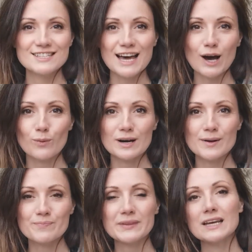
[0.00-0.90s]

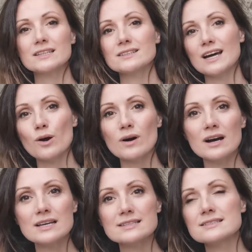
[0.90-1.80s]
Tower, and the
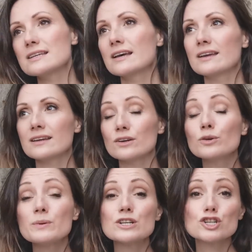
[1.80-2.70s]
Tower is a
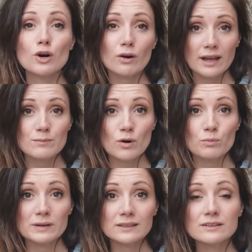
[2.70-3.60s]
could be a shocking
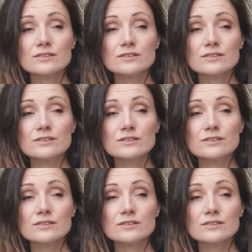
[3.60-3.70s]
moment.